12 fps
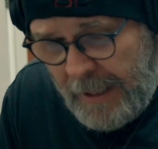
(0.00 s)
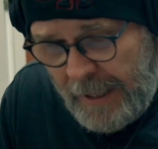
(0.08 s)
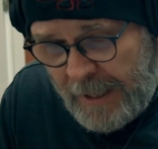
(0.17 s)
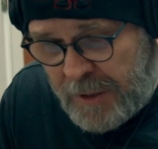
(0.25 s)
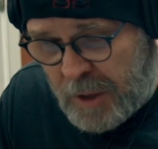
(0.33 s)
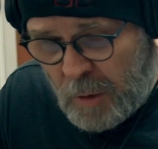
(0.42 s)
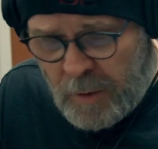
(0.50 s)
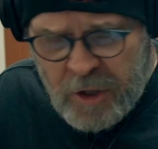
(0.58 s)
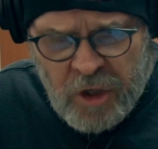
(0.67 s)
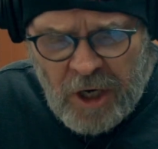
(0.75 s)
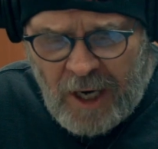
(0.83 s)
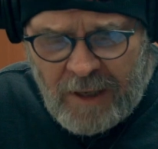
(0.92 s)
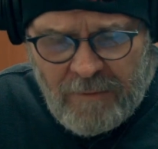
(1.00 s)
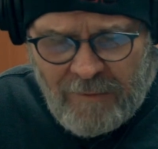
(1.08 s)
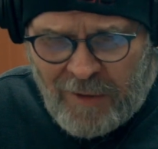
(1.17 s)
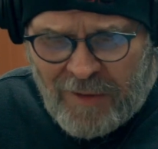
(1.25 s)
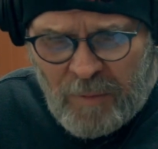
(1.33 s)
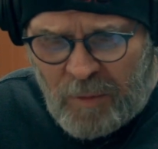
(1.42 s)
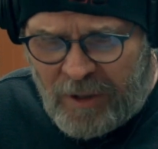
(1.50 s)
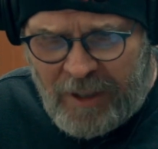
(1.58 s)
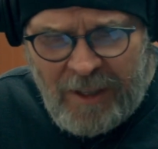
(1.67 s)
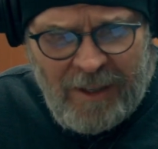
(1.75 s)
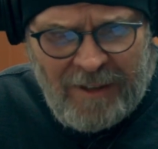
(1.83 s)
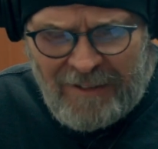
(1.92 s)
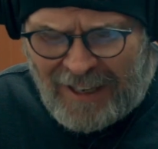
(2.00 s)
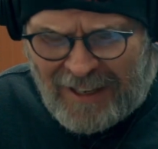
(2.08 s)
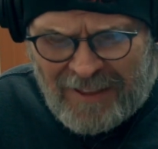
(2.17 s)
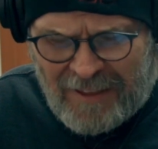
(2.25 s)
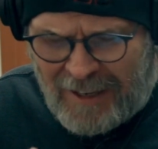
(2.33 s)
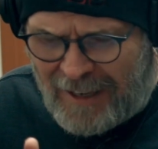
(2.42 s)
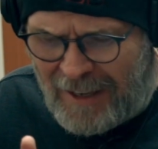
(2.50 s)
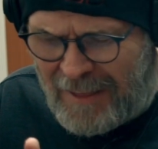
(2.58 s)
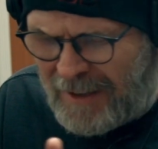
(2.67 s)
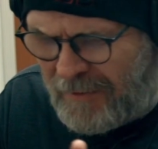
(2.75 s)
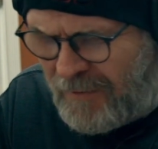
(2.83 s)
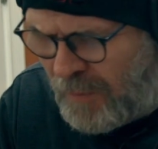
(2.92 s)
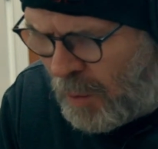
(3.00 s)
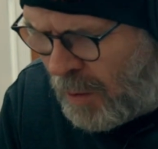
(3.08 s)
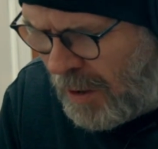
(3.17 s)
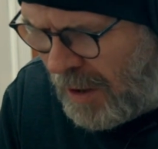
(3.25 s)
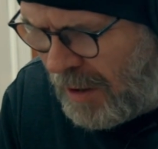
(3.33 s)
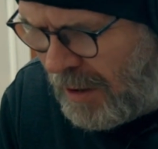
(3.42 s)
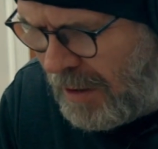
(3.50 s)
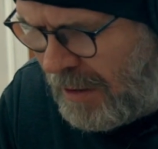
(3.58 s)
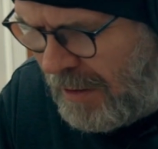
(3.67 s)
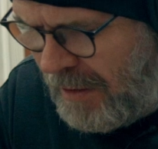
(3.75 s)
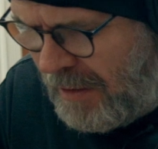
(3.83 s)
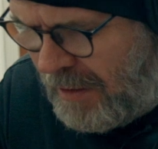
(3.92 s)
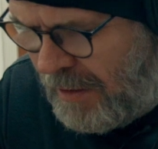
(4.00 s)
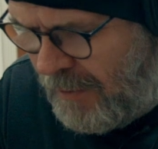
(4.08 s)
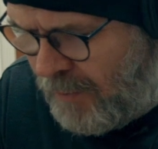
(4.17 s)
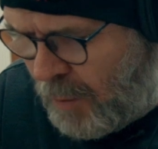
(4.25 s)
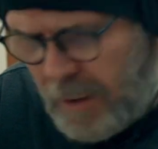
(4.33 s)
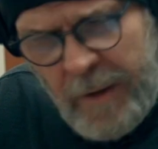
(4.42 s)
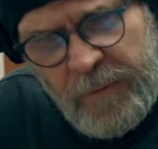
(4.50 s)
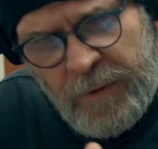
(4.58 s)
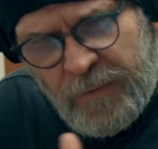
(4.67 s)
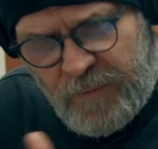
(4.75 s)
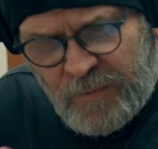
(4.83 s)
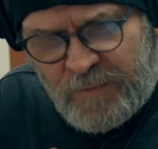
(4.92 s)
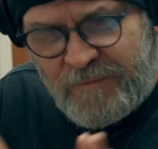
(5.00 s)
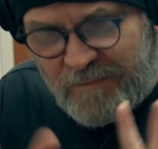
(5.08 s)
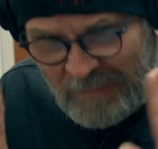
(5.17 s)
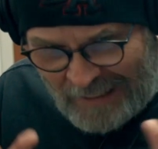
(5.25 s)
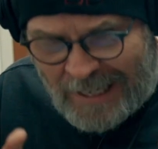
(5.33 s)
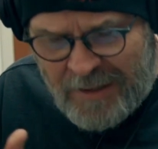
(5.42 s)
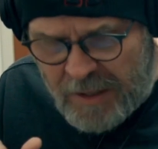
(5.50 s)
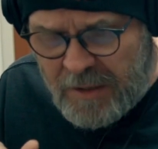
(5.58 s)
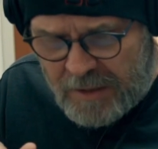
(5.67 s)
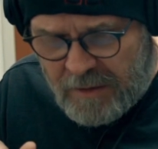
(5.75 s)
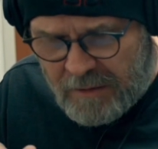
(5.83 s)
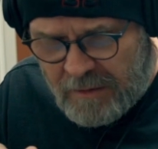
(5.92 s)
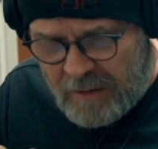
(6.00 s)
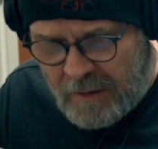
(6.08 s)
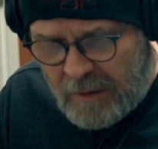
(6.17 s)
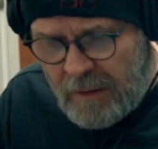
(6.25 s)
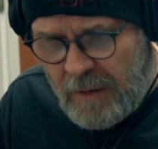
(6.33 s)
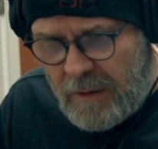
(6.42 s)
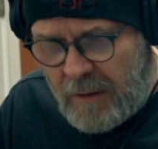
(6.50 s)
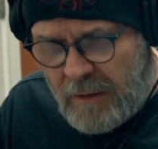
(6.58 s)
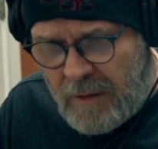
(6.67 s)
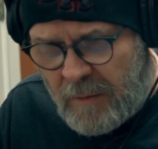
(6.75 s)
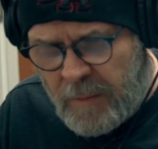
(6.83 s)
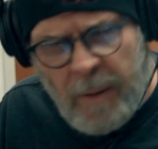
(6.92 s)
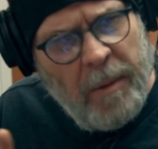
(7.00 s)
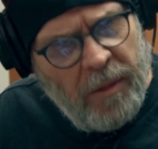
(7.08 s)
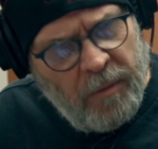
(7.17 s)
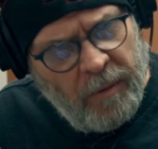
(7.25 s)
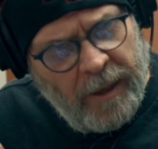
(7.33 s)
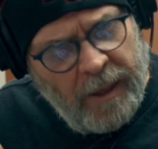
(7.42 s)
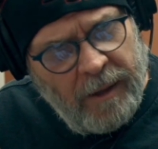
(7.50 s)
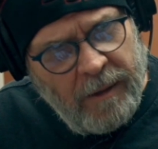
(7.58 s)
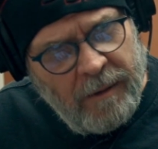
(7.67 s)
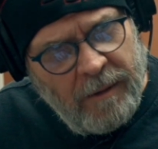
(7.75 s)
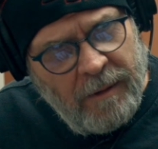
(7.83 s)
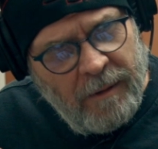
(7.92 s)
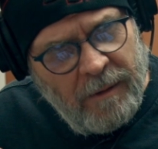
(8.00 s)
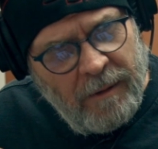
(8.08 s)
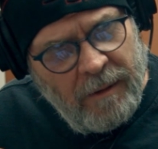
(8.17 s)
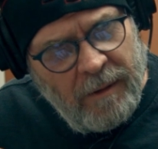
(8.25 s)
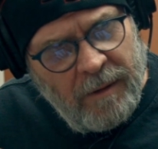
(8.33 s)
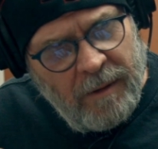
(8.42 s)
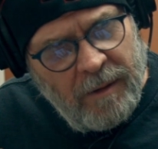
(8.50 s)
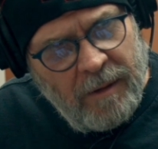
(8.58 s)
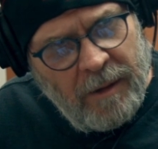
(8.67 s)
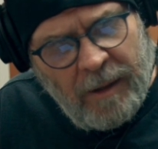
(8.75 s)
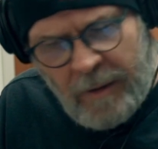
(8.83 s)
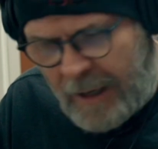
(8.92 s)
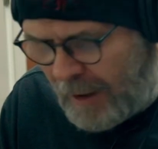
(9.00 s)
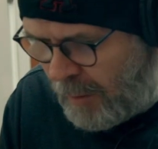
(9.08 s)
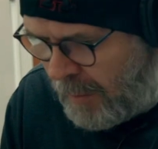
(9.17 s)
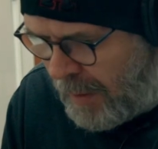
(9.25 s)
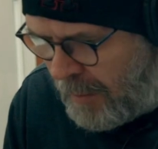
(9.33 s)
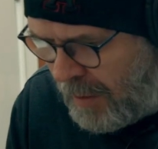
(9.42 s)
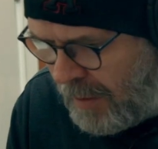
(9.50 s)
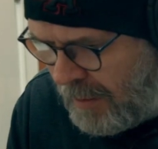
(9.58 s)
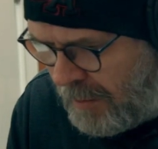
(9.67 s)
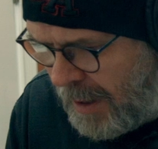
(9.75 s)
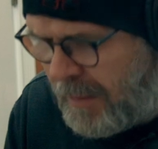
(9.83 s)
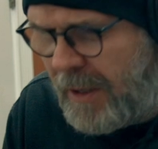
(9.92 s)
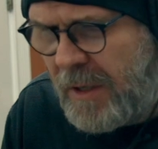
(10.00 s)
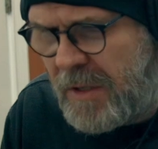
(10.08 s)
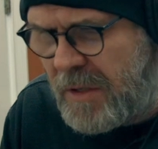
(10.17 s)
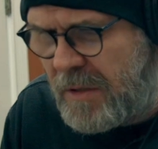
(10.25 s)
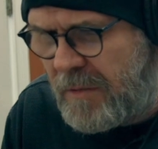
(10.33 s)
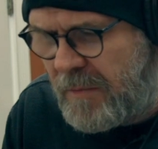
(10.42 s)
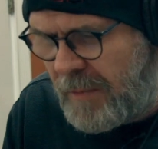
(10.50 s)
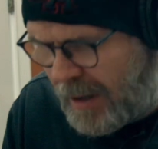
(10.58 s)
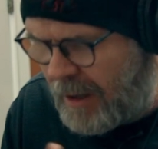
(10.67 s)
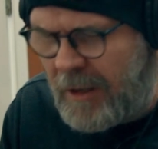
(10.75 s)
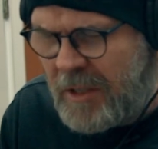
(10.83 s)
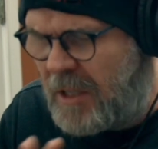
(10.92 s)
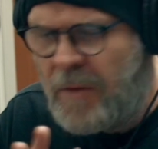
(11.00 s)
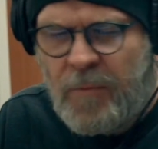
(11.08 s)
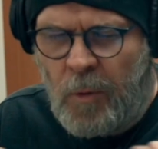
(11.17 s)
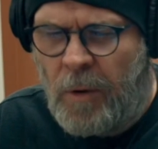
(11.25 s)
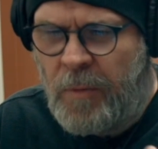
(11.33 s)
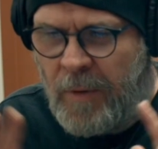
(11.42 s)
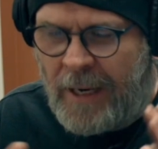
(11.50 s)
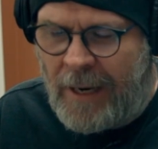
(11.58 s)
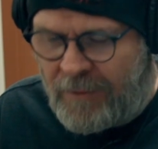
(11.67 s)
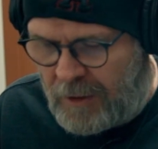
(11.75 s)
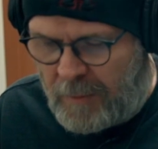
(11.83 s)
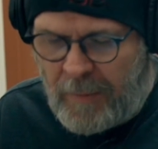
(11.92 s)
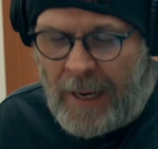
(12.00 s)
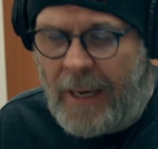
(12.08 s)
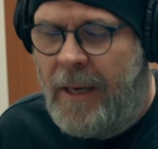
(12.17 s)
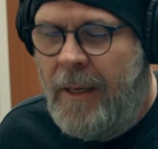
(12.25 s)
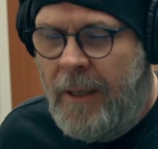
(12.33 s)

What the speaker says: And so we shot with really, I think four different lenses, maybe three. I can't remember. Maybe it's either 4 or 3. I'd have to look back.